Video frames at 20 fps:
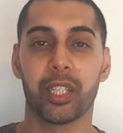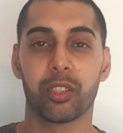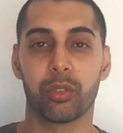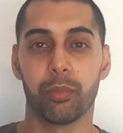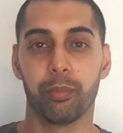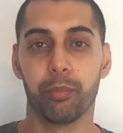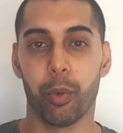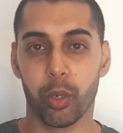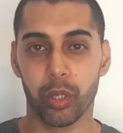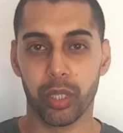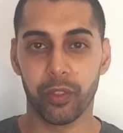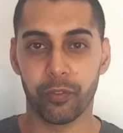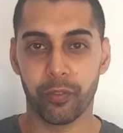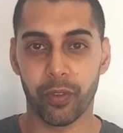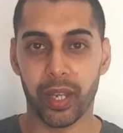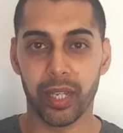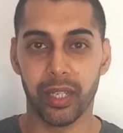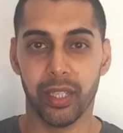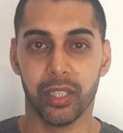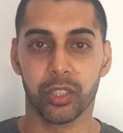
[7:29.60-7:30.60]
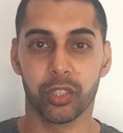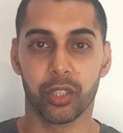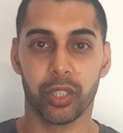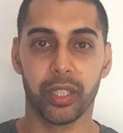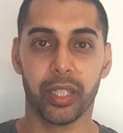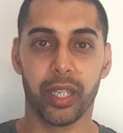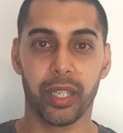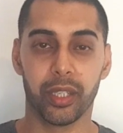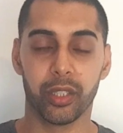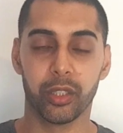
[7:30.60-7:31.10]
extra body fat. So you're
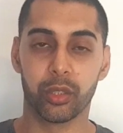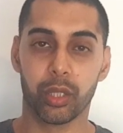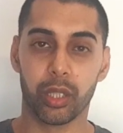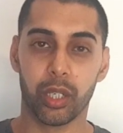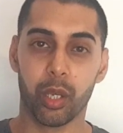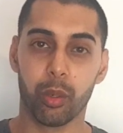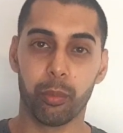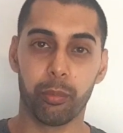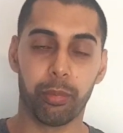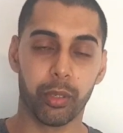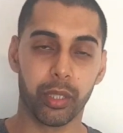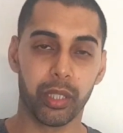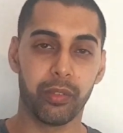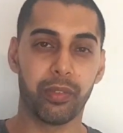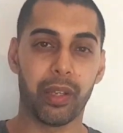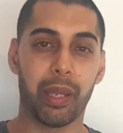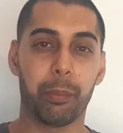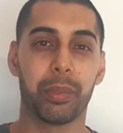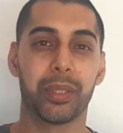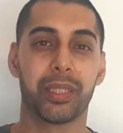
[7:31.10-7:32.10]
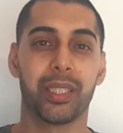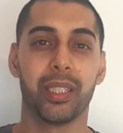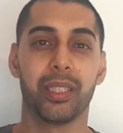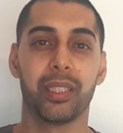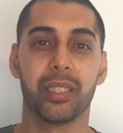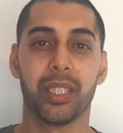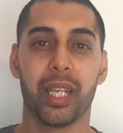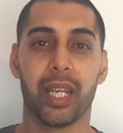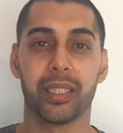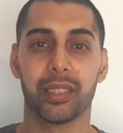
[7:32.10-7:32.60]
getting into a lower body fat
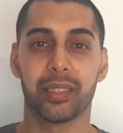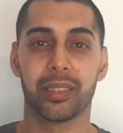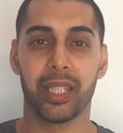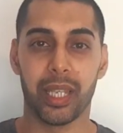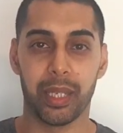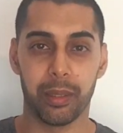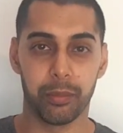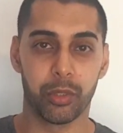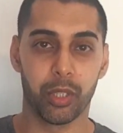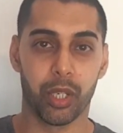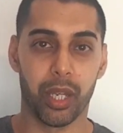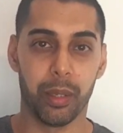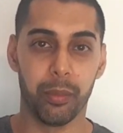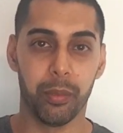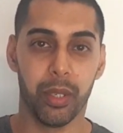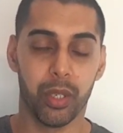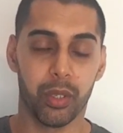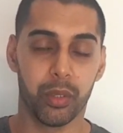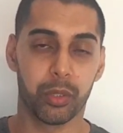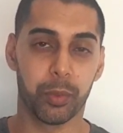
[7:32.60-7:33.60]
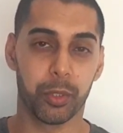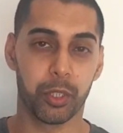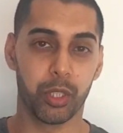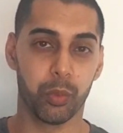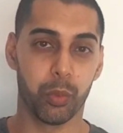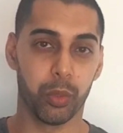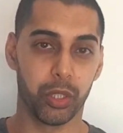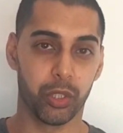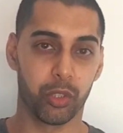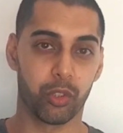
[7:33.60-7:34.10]
percentage at the same time, especially
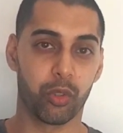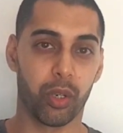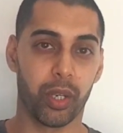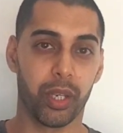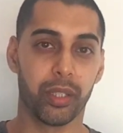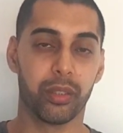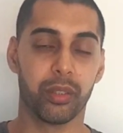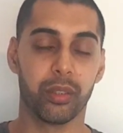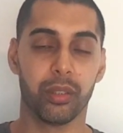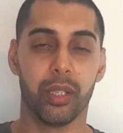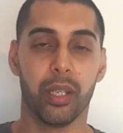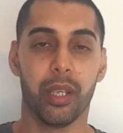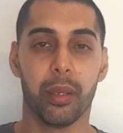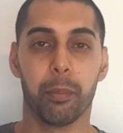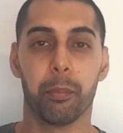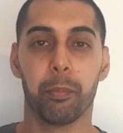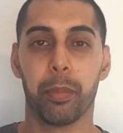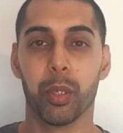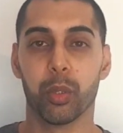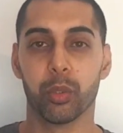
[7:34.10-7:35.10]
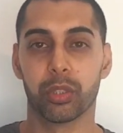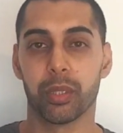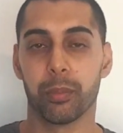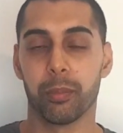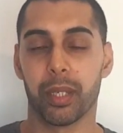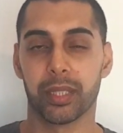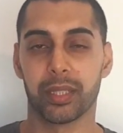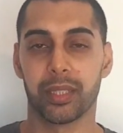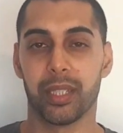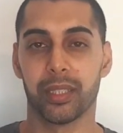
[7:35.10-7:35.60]
when you're trying to build some
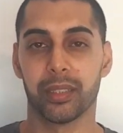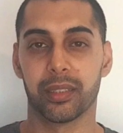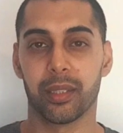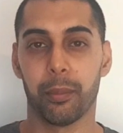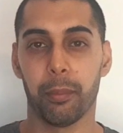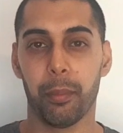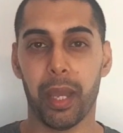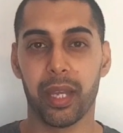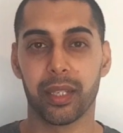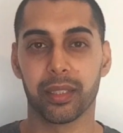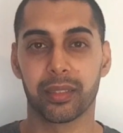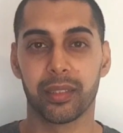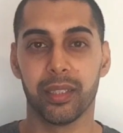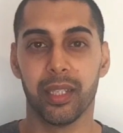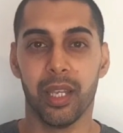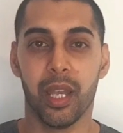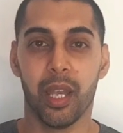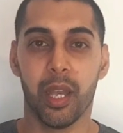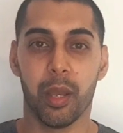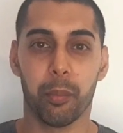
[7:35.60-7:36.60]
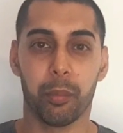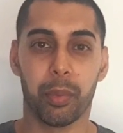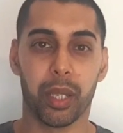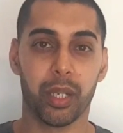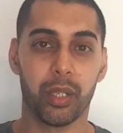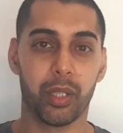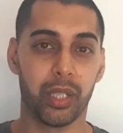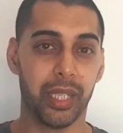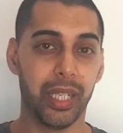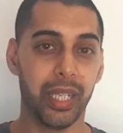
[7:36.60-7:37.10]
muscle and some mass.
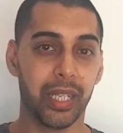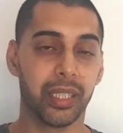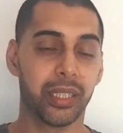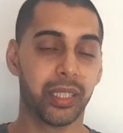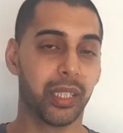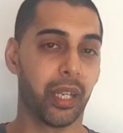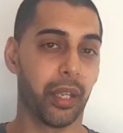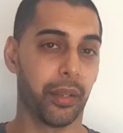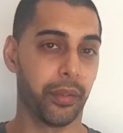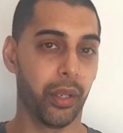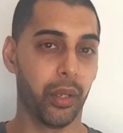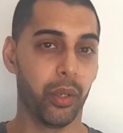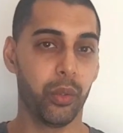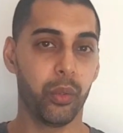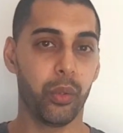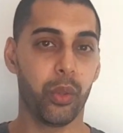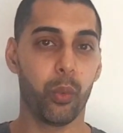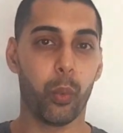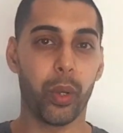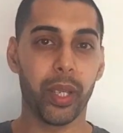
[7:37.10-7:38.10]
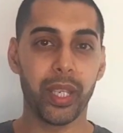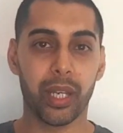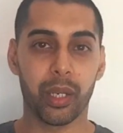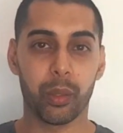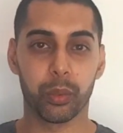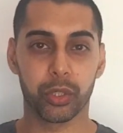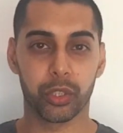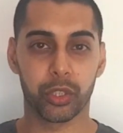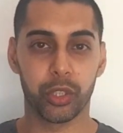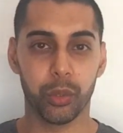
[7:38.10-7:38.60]
But little did I know, the way I
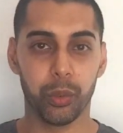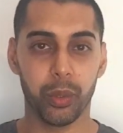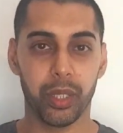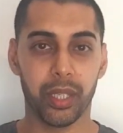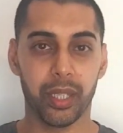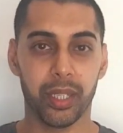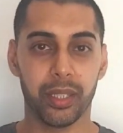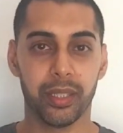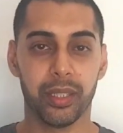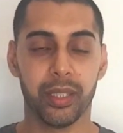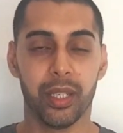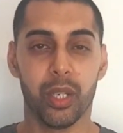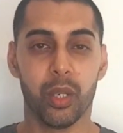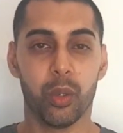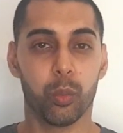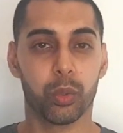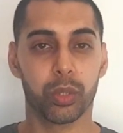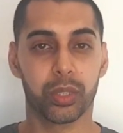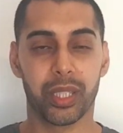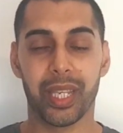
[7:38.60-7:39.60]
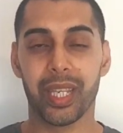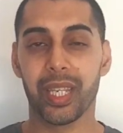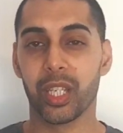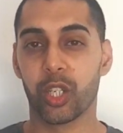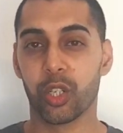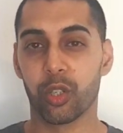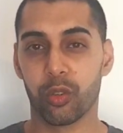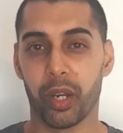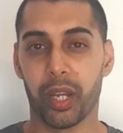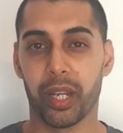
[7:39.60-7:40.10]
was doing it was
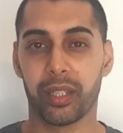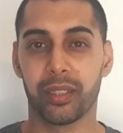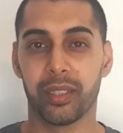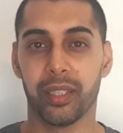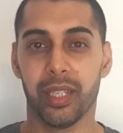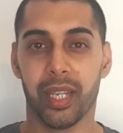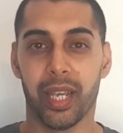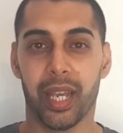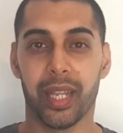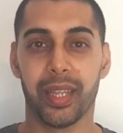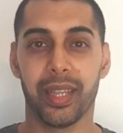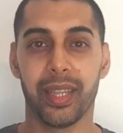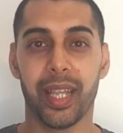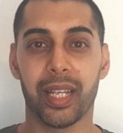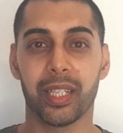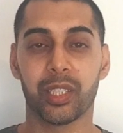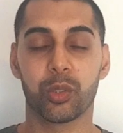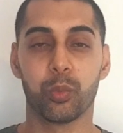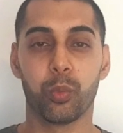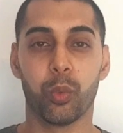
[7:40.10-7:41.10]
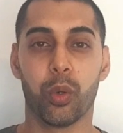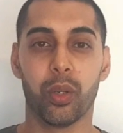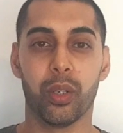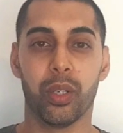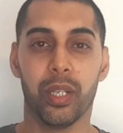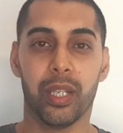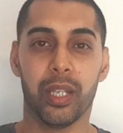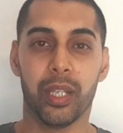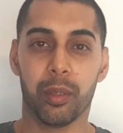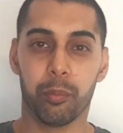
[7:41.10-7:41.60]
incorrect. And that's what
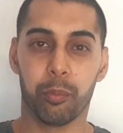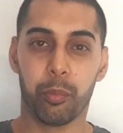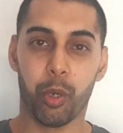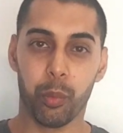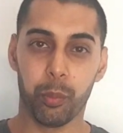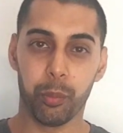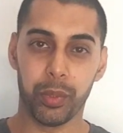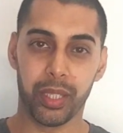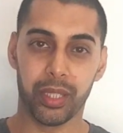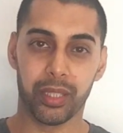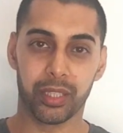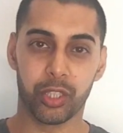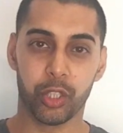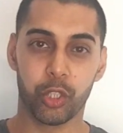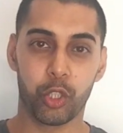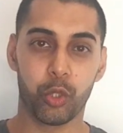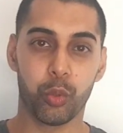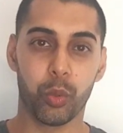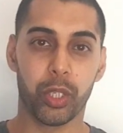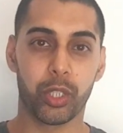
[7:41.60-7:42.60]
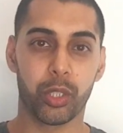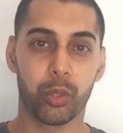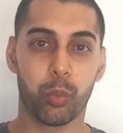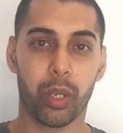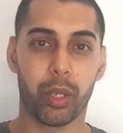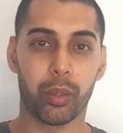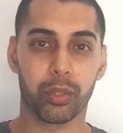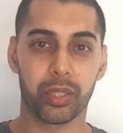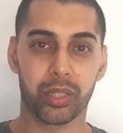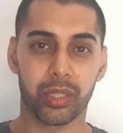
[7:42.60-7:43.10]
put me in a situation where
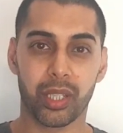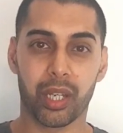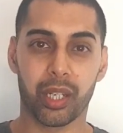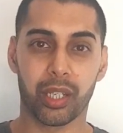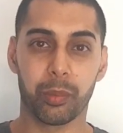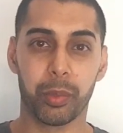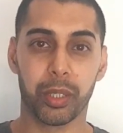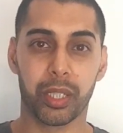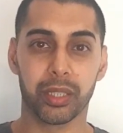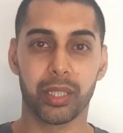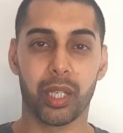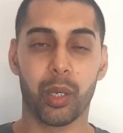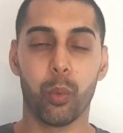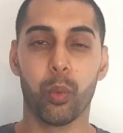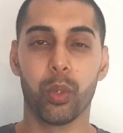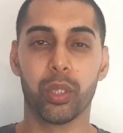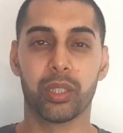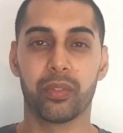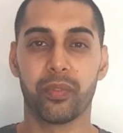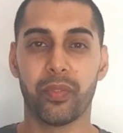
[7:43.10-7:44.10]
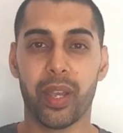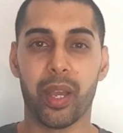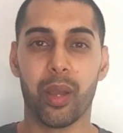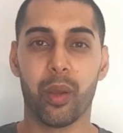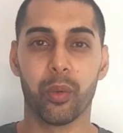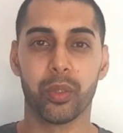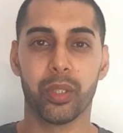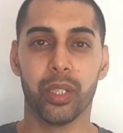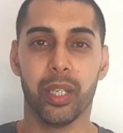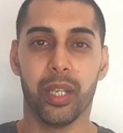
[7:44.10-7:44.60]
I was stuck because I always
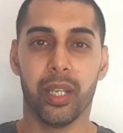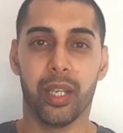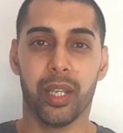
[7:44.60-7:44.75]
found